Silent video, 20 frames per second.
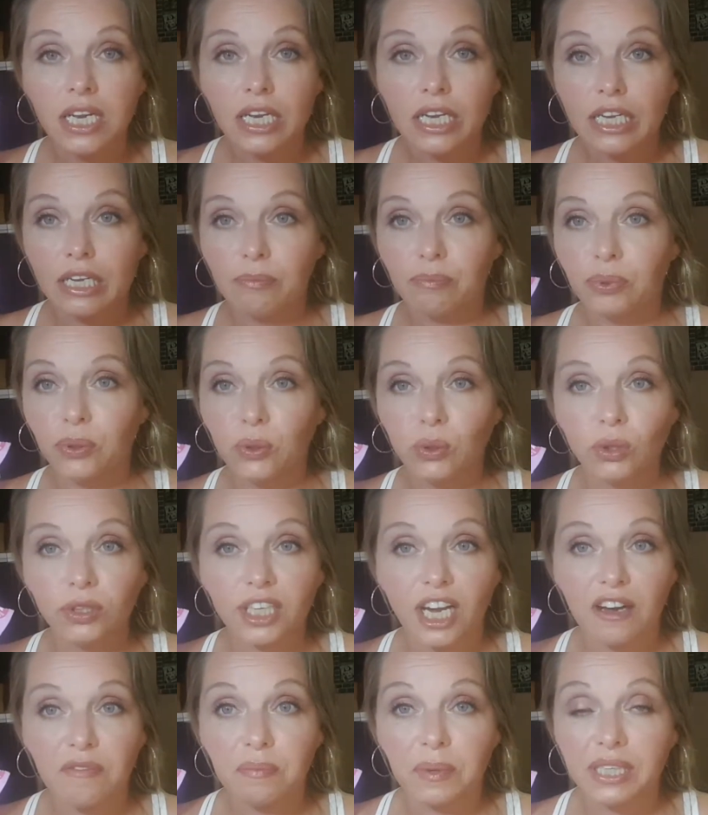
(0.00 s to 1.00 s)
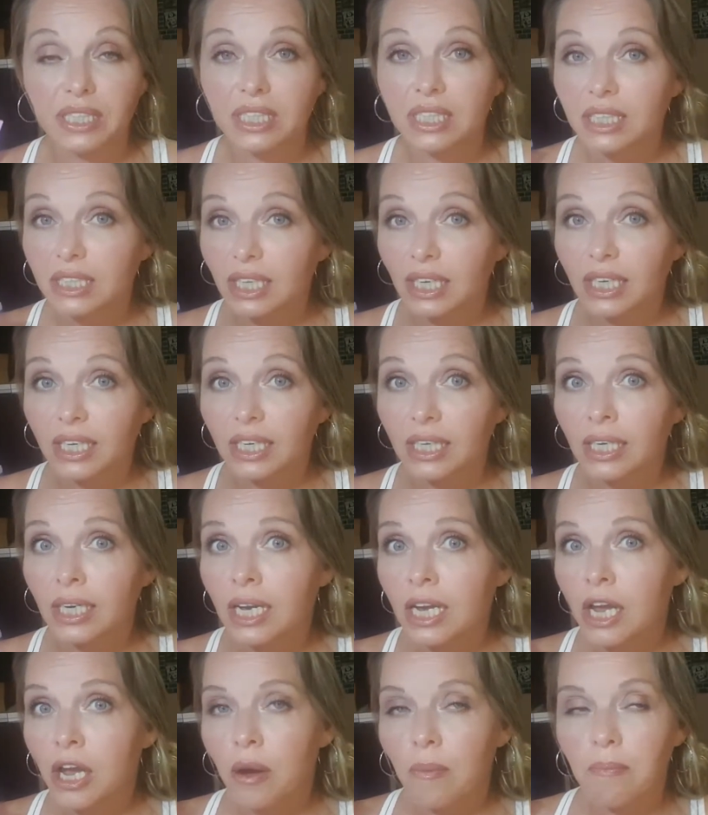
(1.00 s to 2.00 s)
It pulled off my
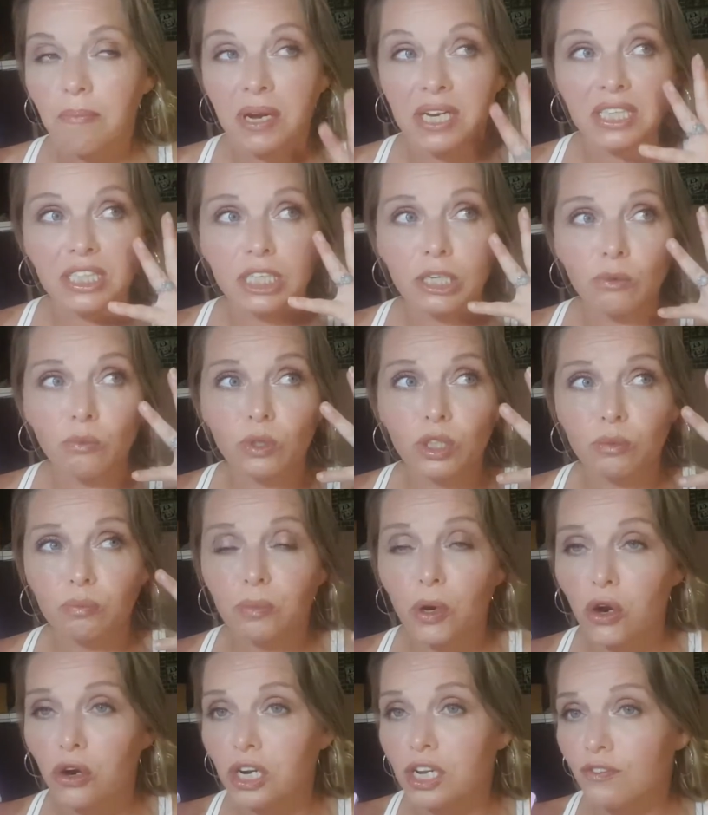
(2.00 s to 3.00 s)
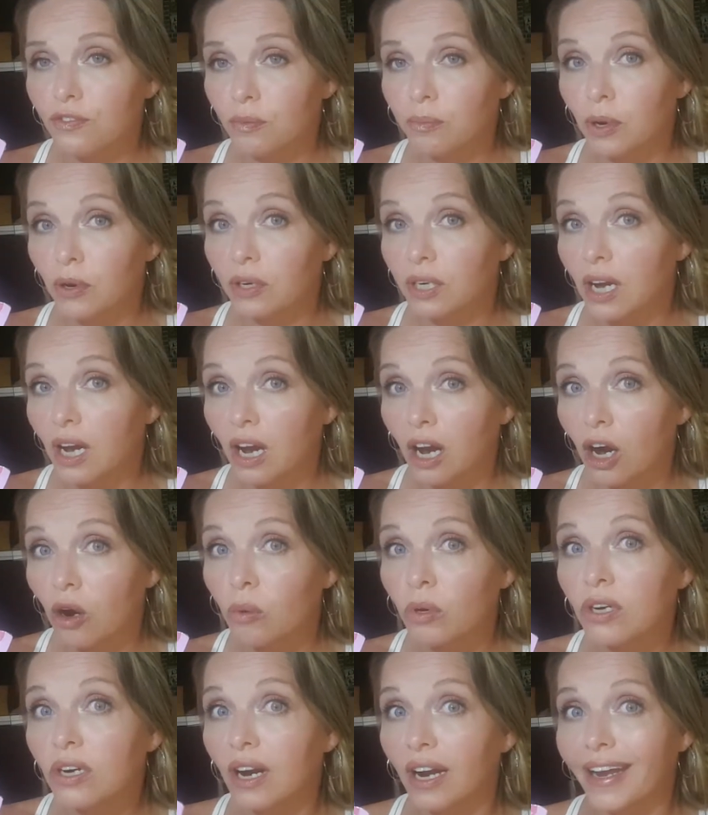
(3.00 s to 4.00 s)
skin. My skin was burning for about an
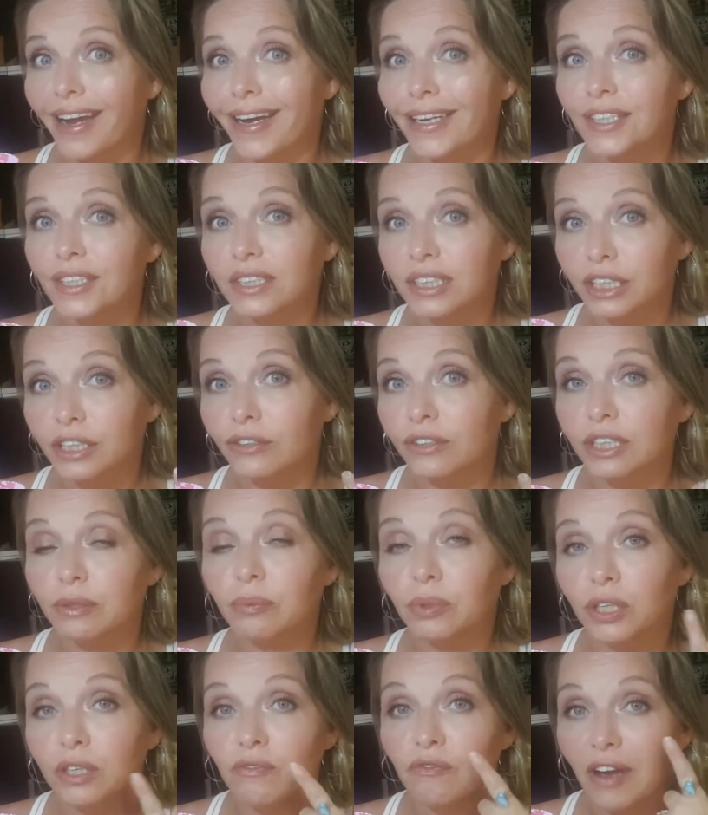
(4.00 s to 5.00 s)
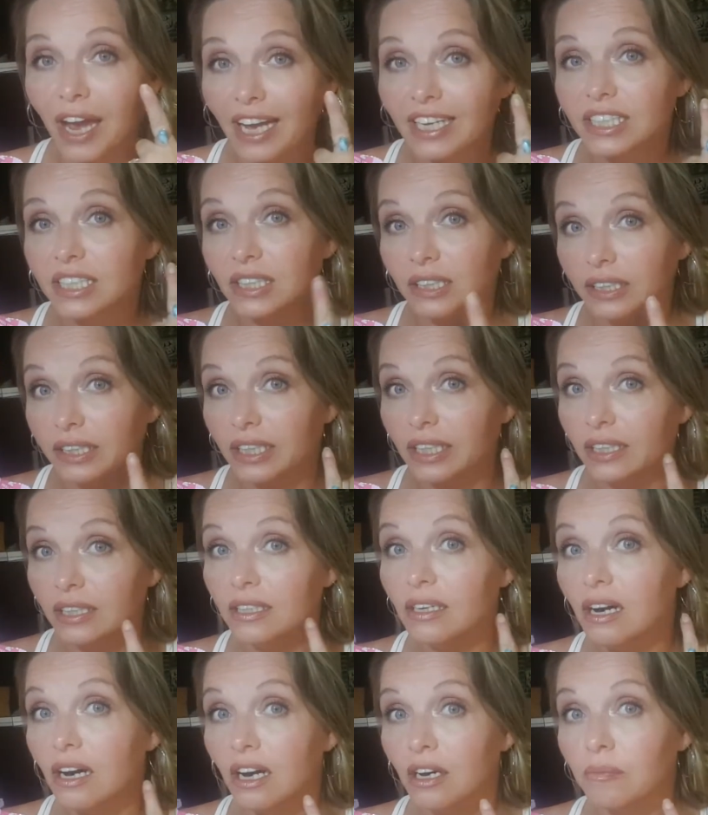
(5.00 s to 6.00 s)
hour. I had to literally put
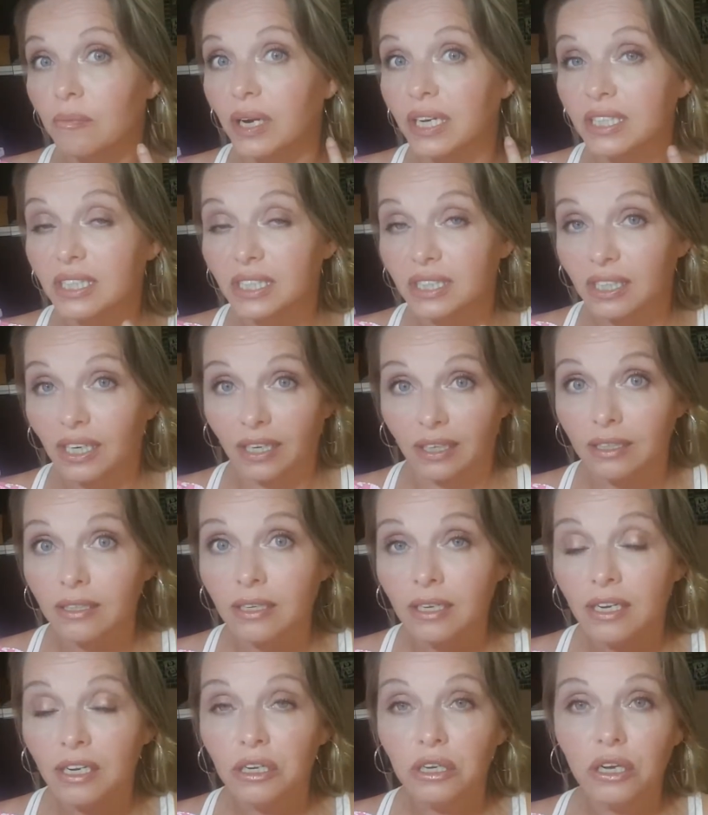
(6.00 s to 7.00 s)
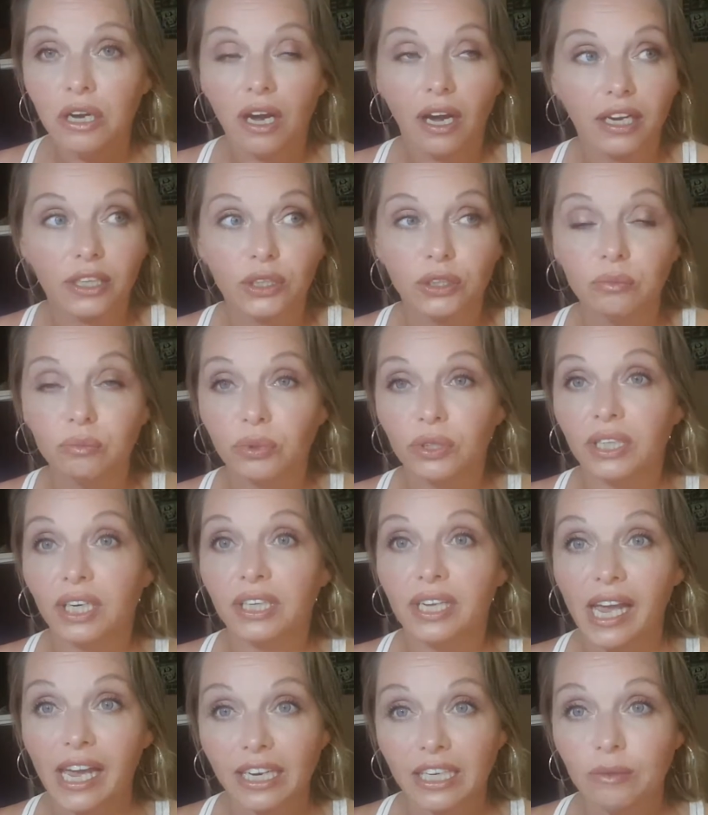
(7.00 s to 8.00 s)
Vaseline on my skin. I couldn't put
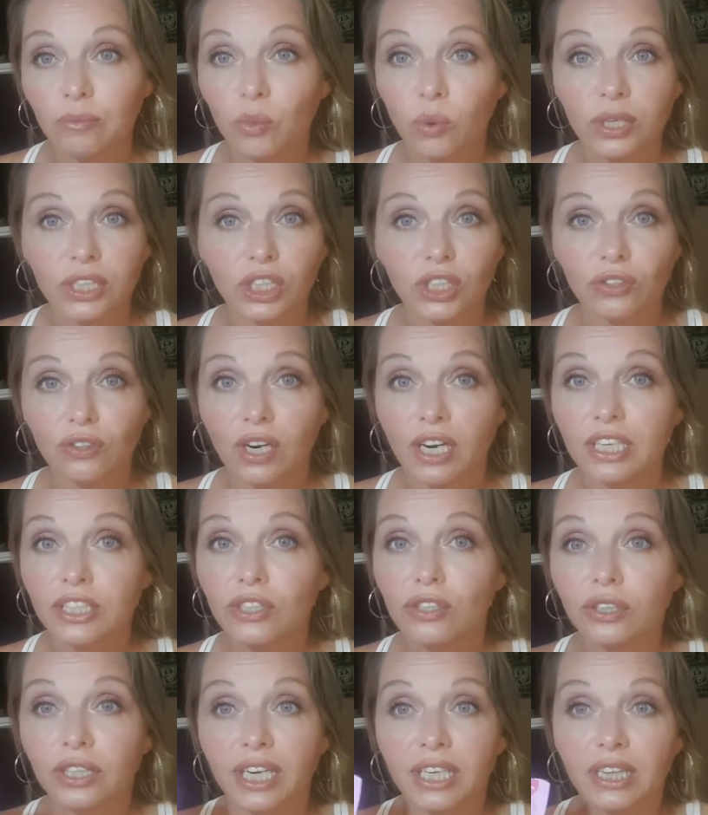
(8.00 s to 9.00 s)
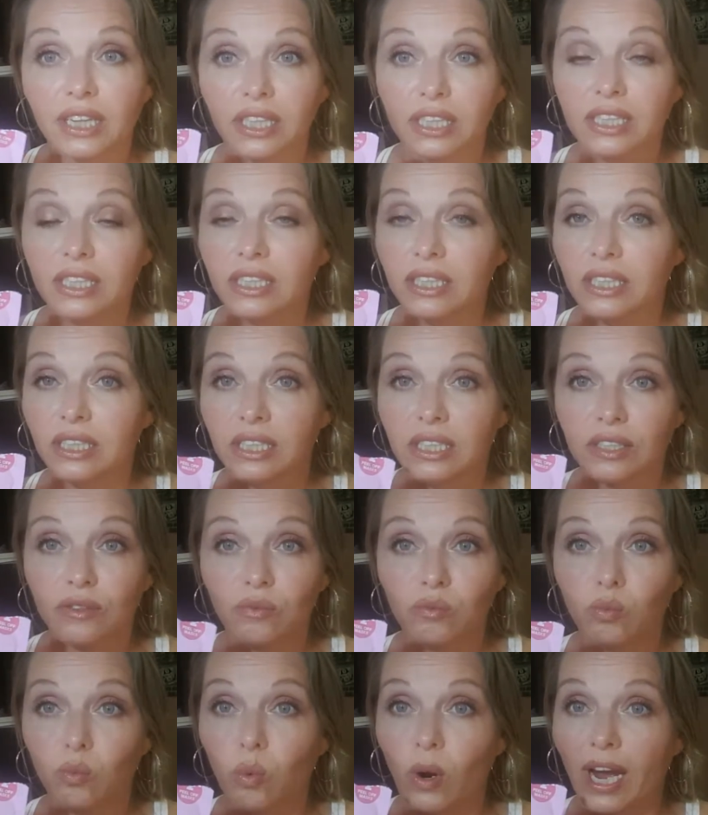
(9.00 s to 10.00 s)
on any moisturizer. Like this is,
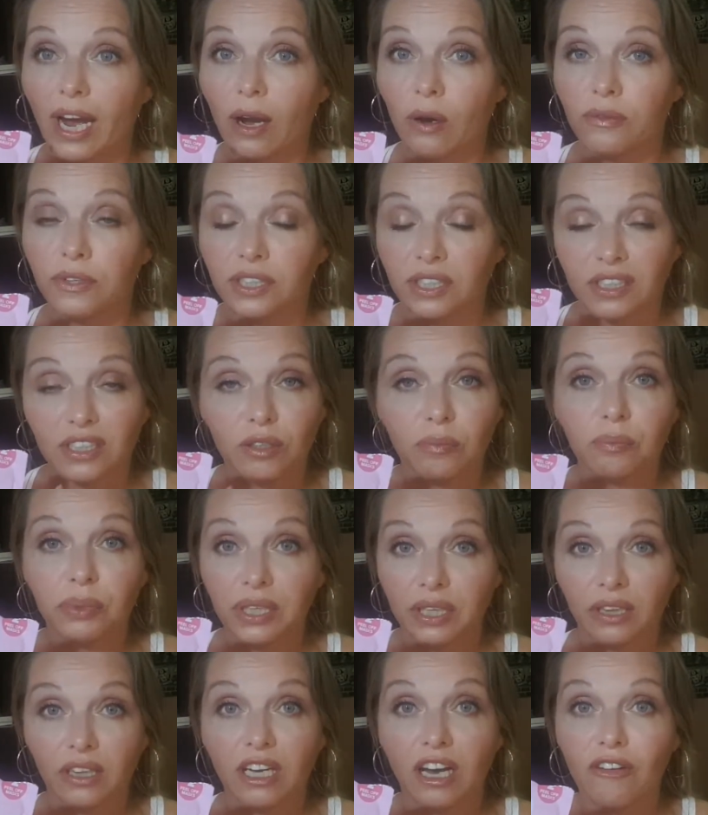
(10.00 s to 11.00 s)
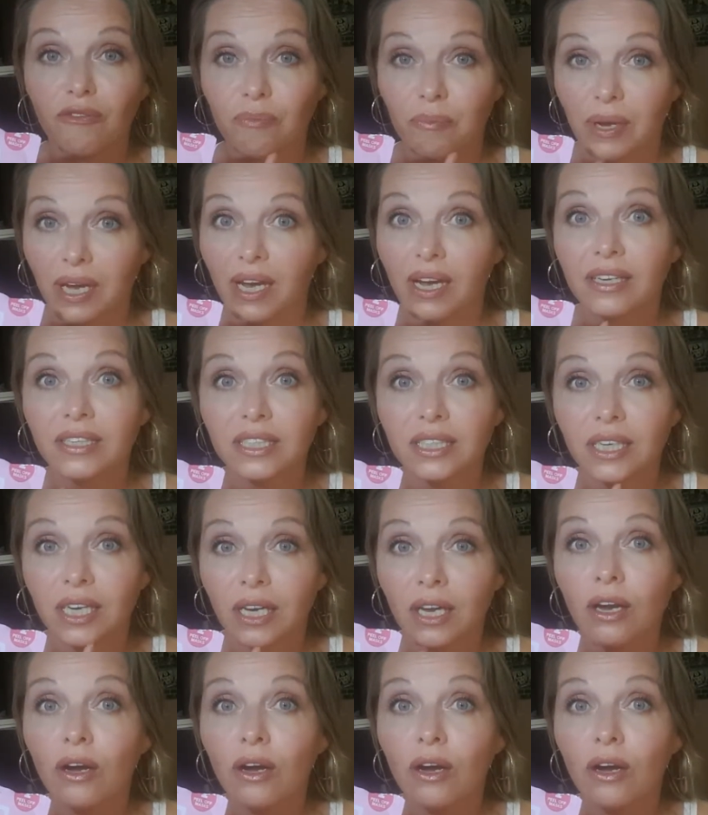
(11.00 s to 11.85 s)
wow, this is a peel off mask.